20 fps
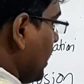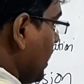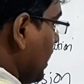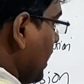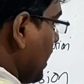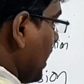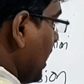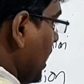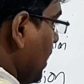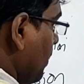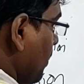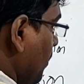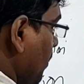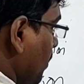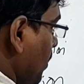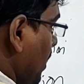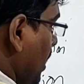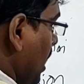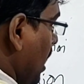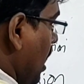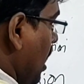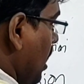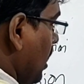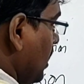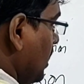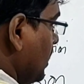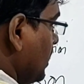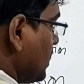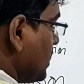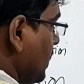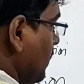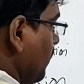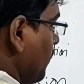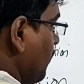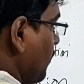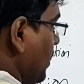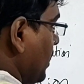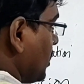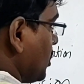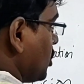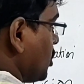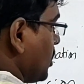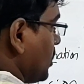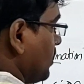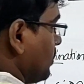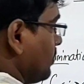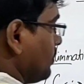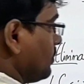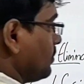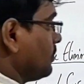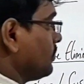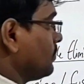Here I am calling some function.